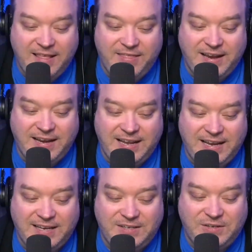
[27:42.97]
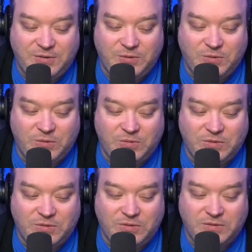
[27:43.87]
They need to
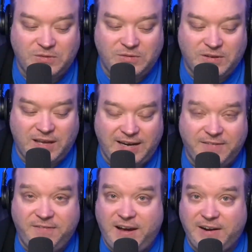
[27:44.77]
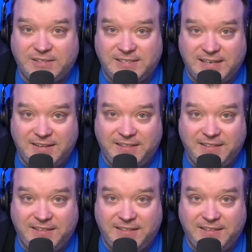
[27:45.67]
kind of fire sale.